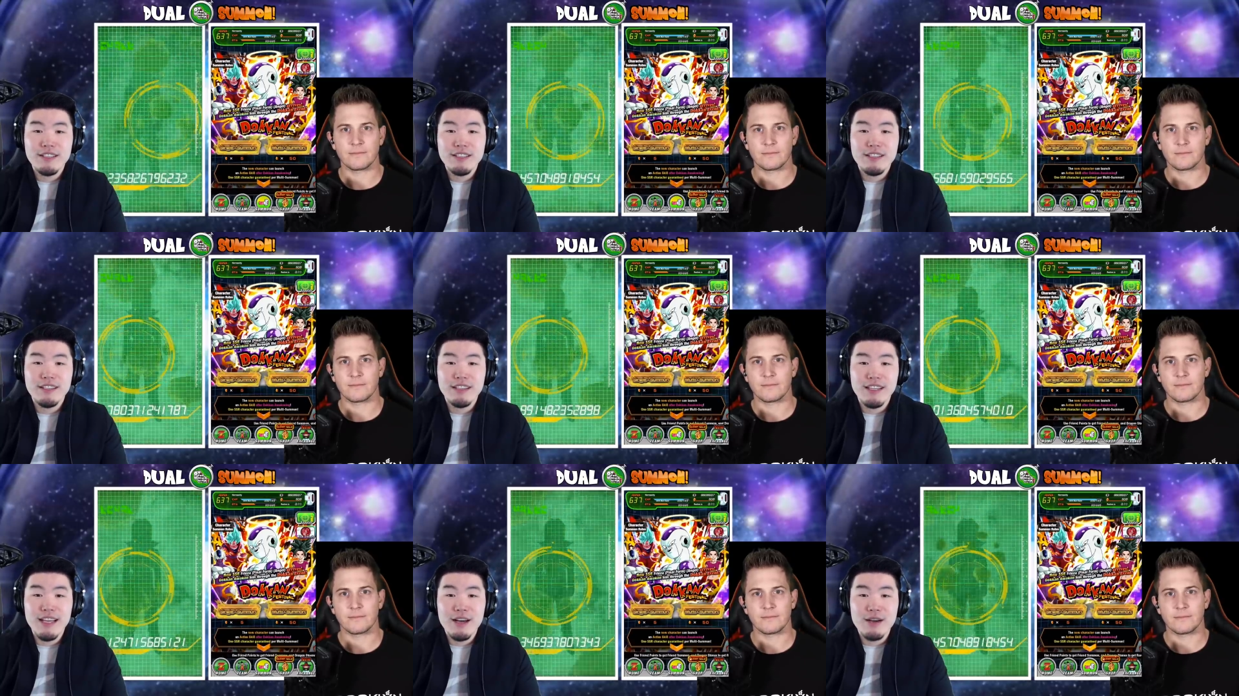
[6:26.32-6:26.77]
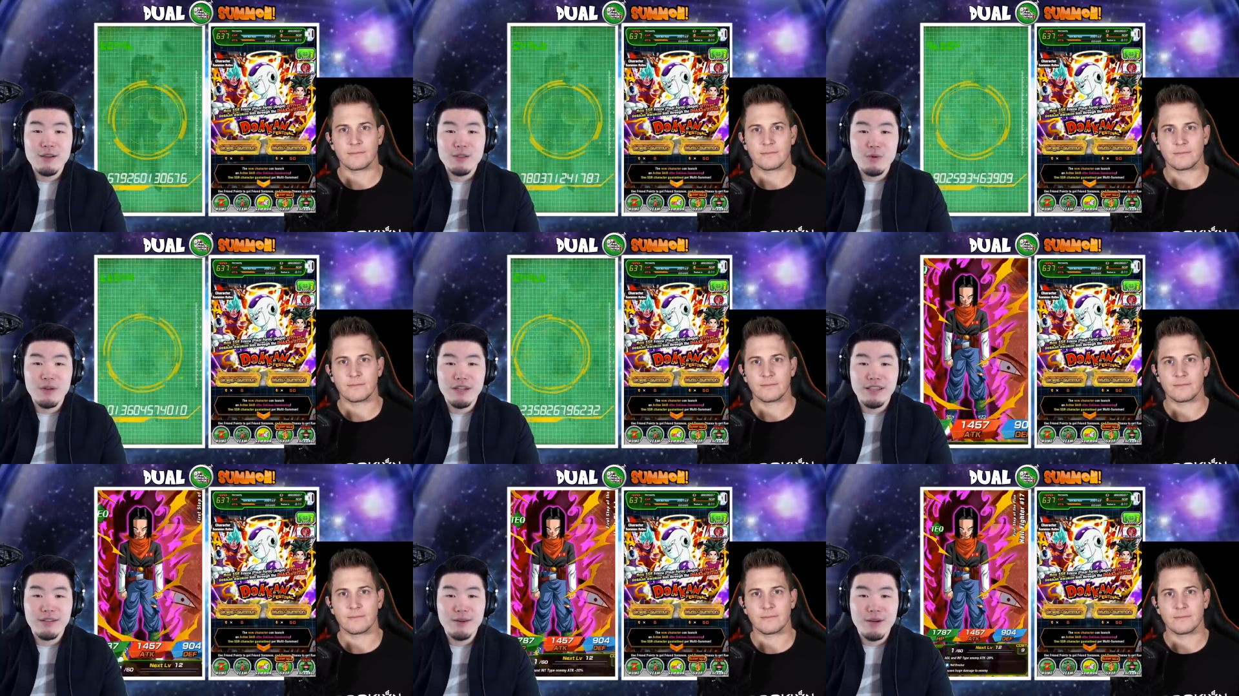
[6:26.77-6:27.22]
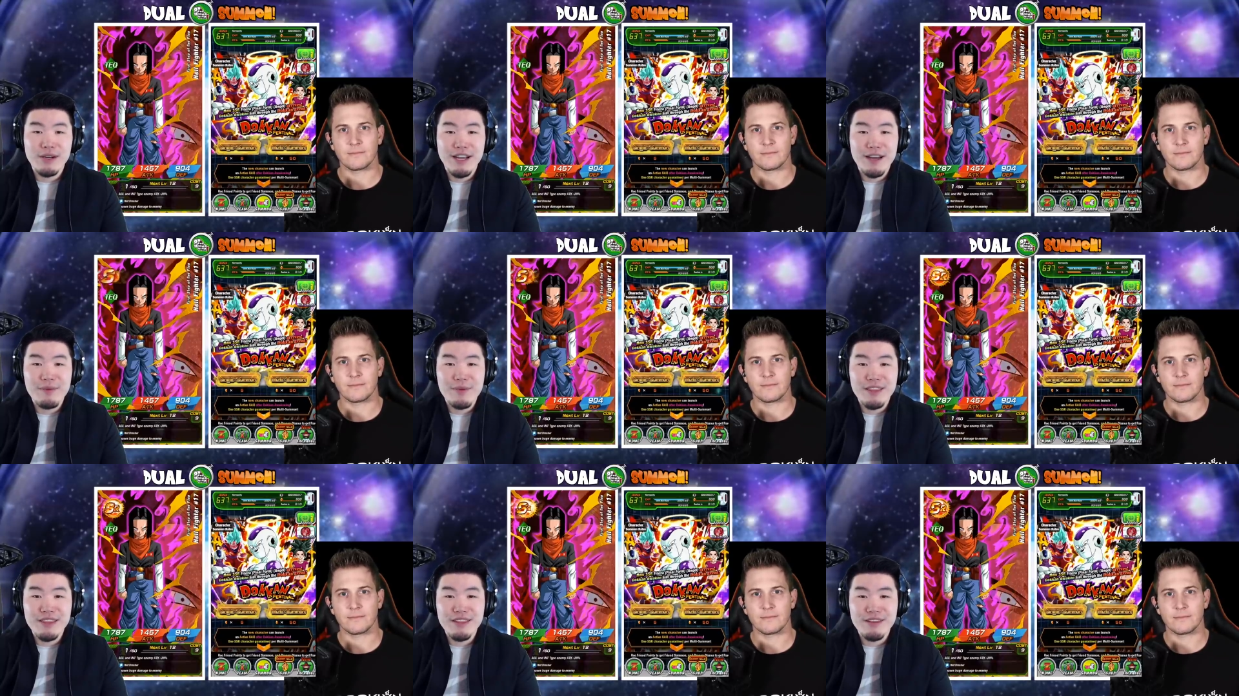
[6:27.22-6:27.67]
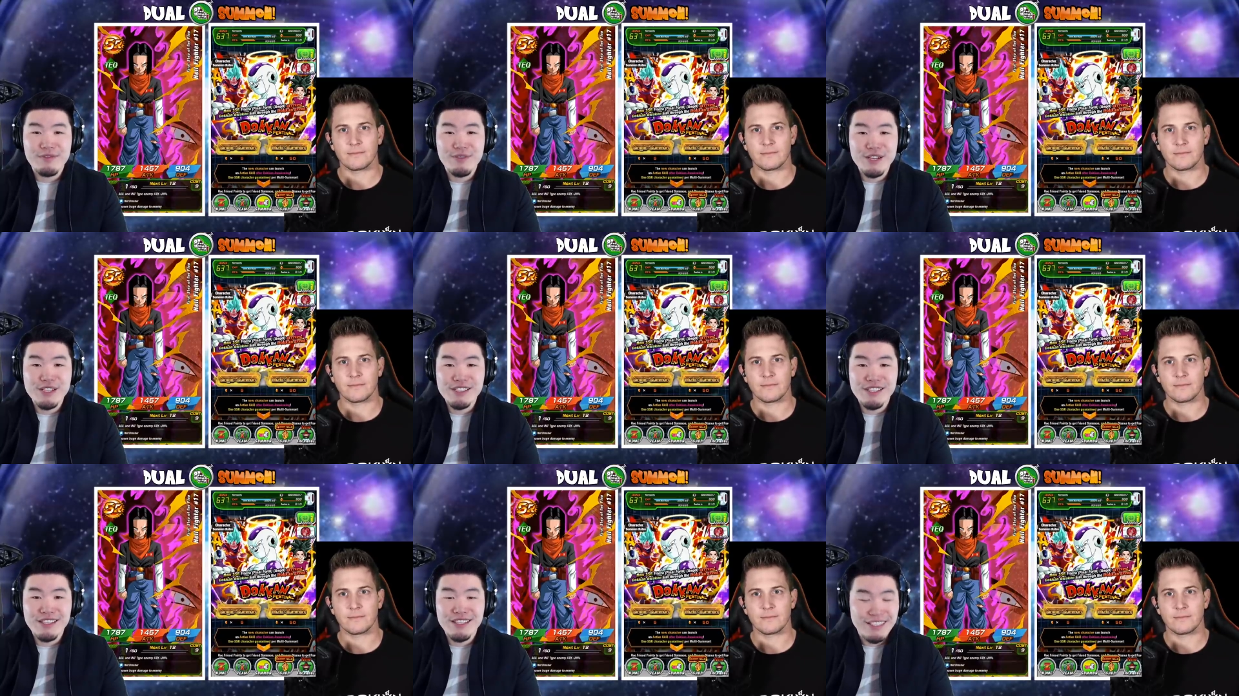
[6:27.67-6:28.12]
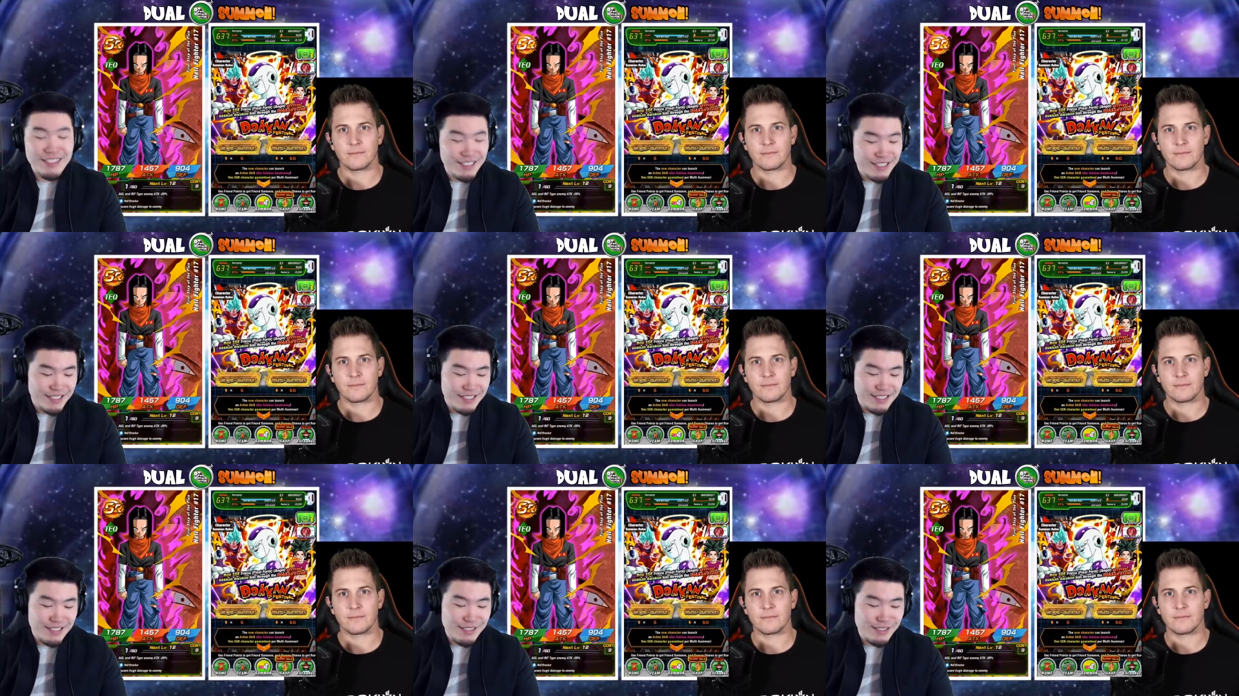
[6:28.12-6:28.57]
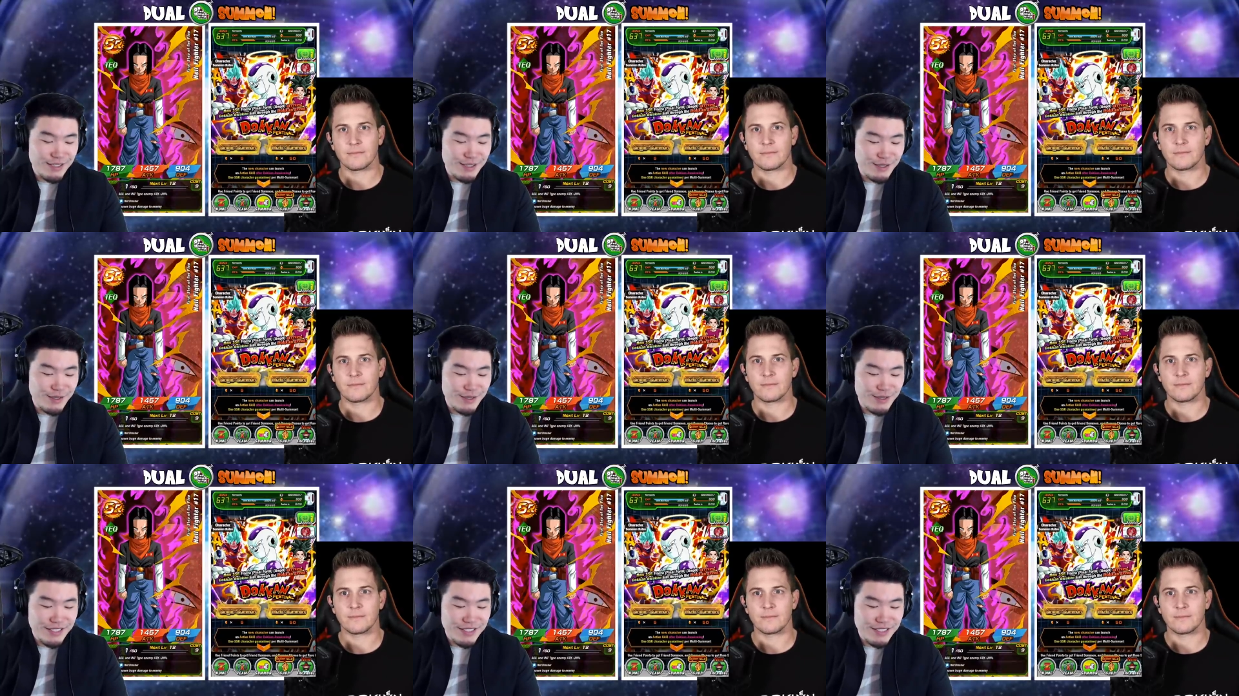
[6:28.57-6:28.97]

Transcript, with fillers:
Speaker 1: and that was what what got me the Frieza. So